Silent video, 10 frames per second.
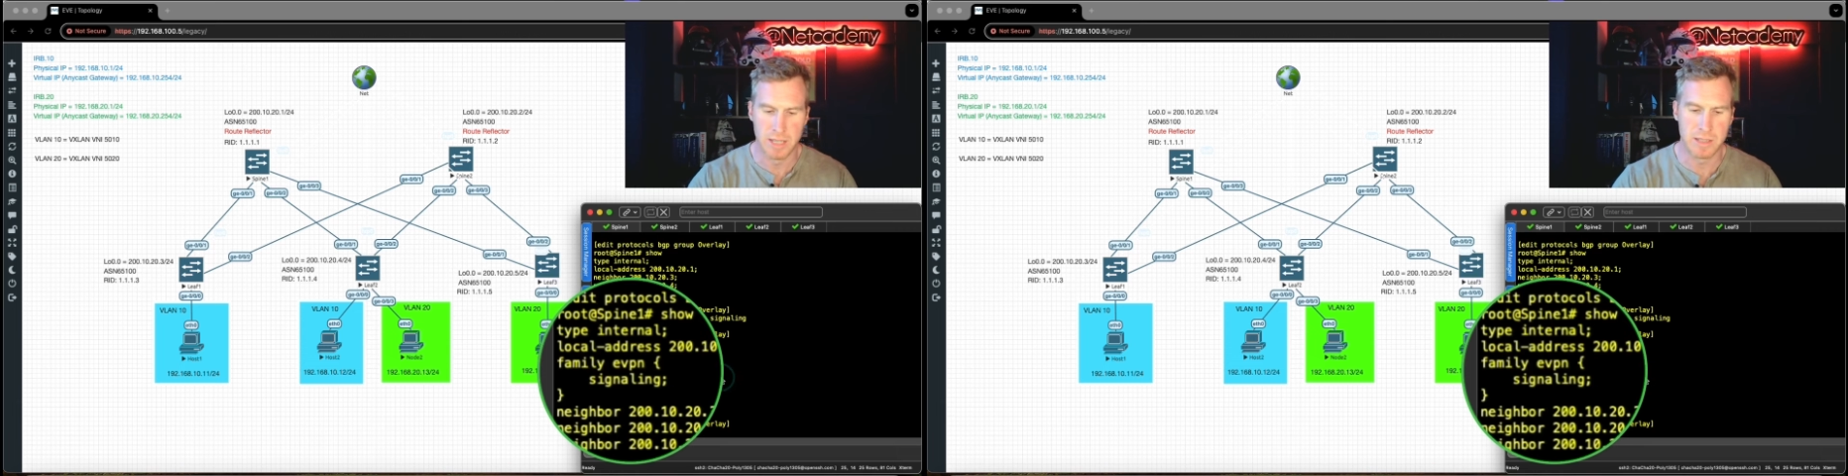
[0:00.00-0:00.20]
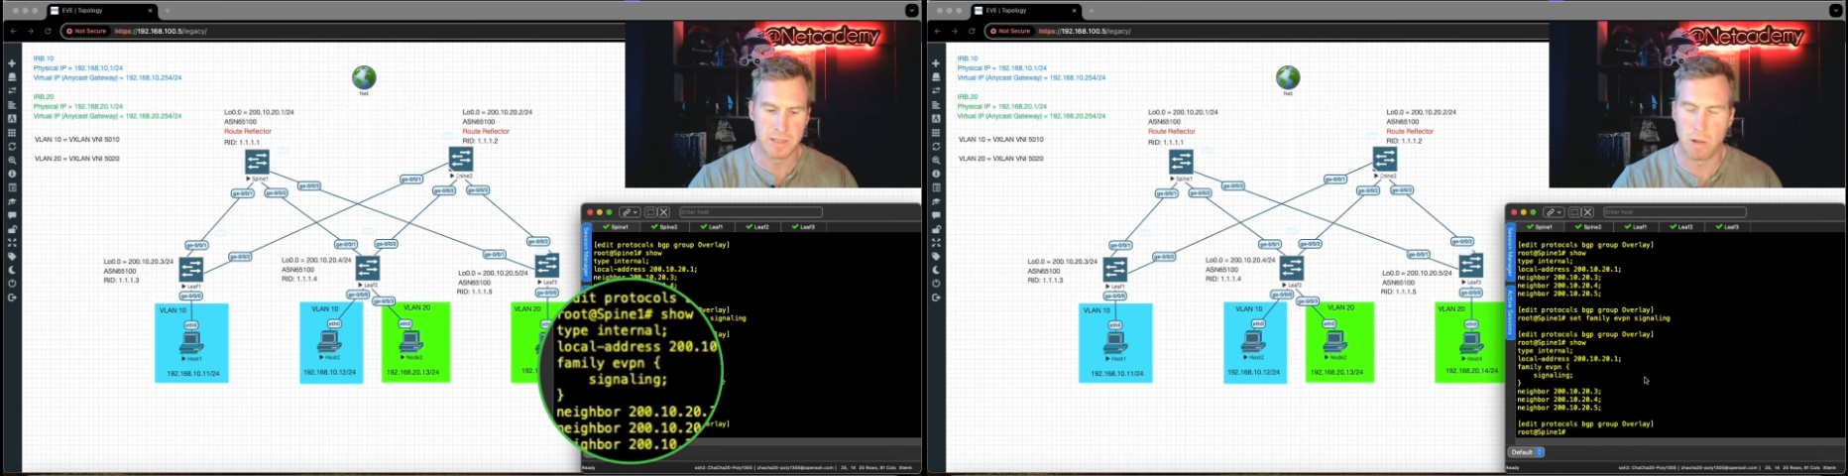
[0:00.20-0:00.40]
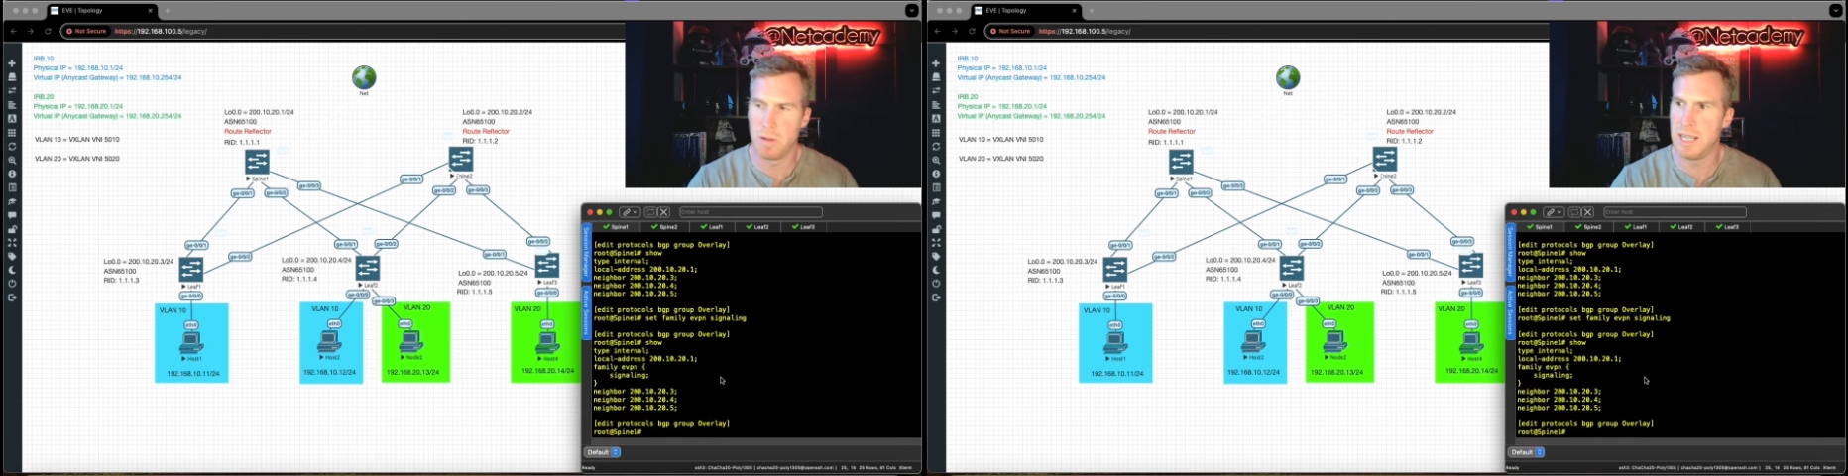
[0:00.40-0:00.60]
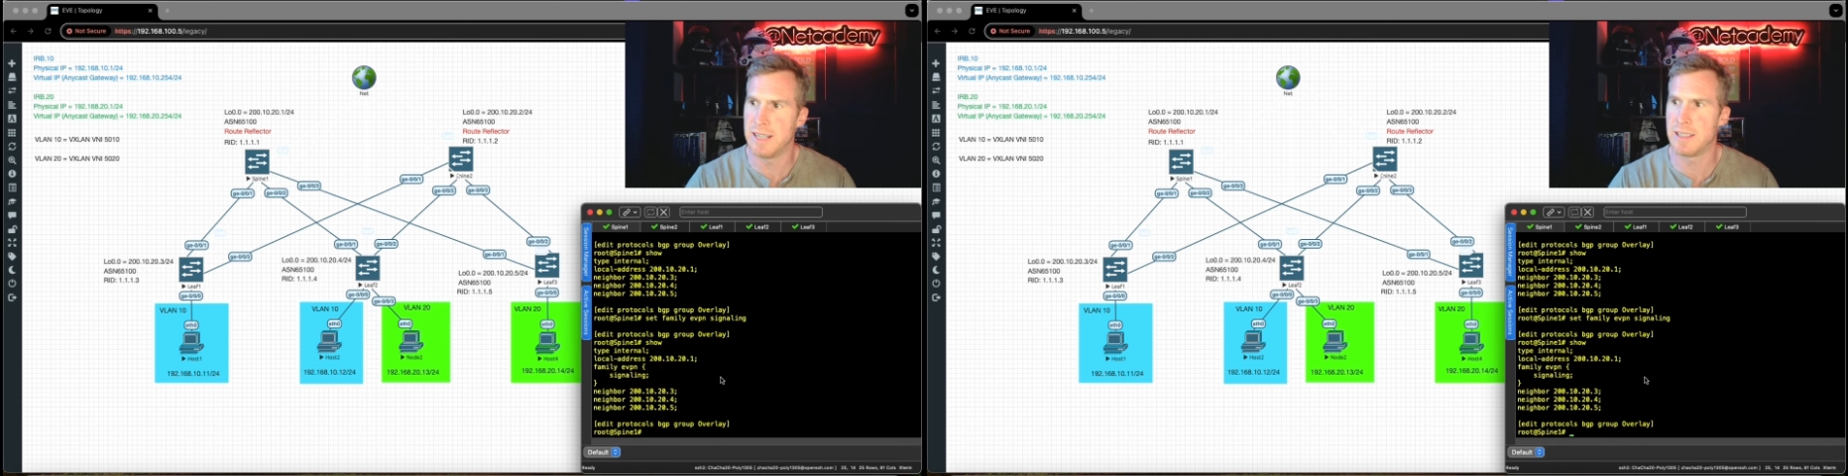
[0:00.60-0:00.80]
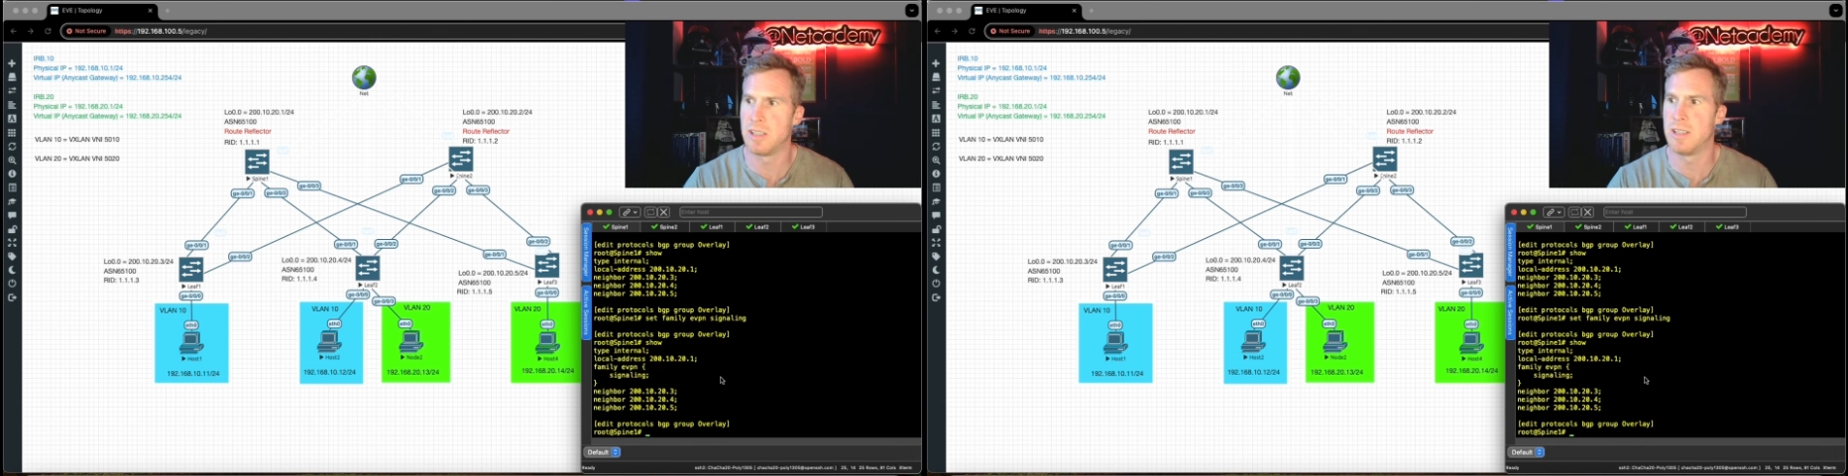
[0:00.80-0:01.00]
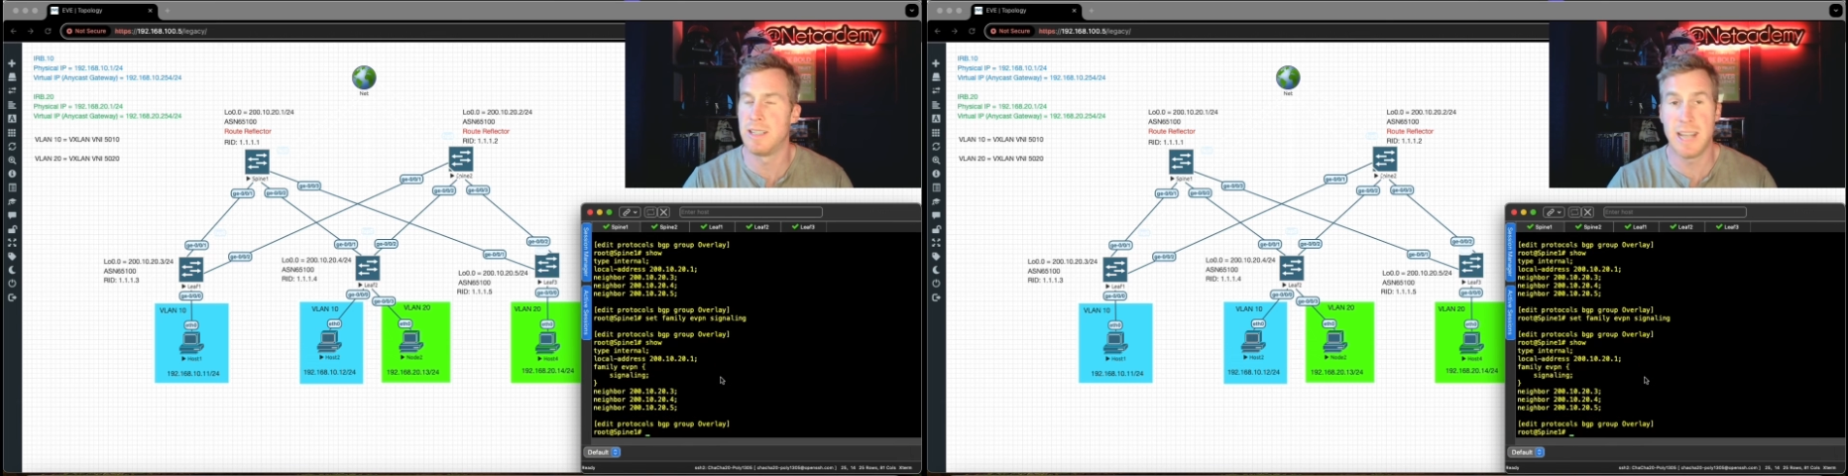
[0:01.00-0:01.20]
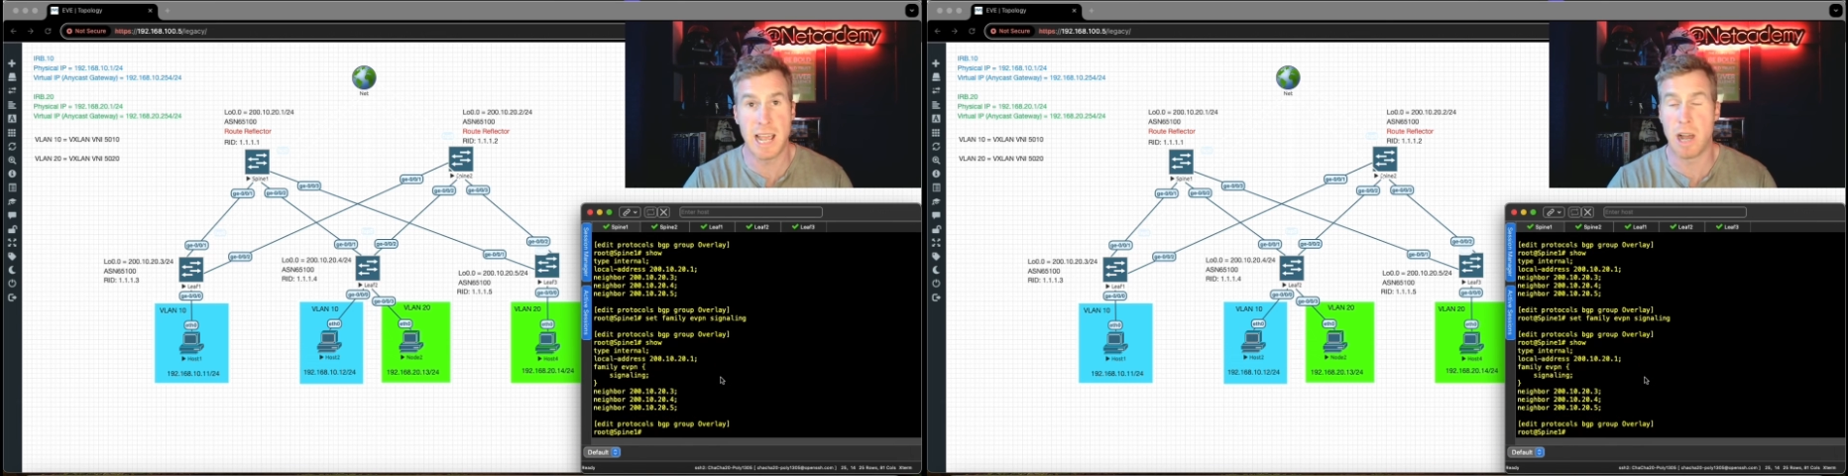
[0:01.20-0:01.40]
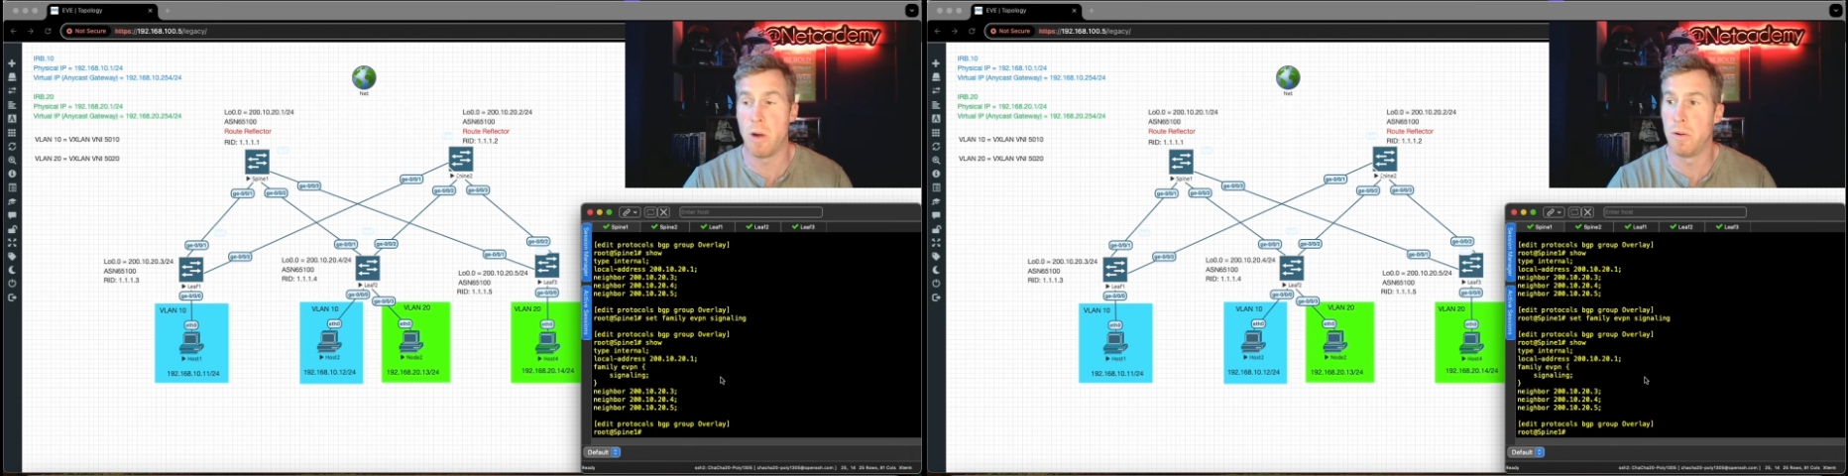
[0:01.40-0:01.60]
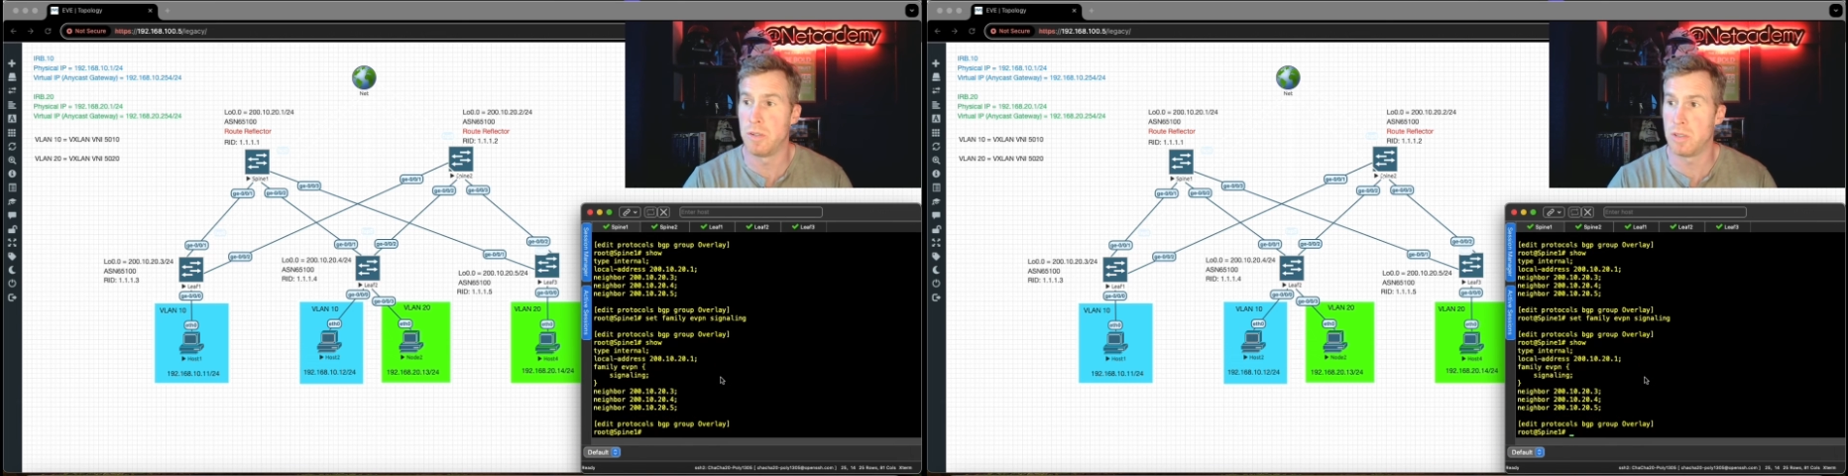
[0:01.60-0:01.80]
So let's now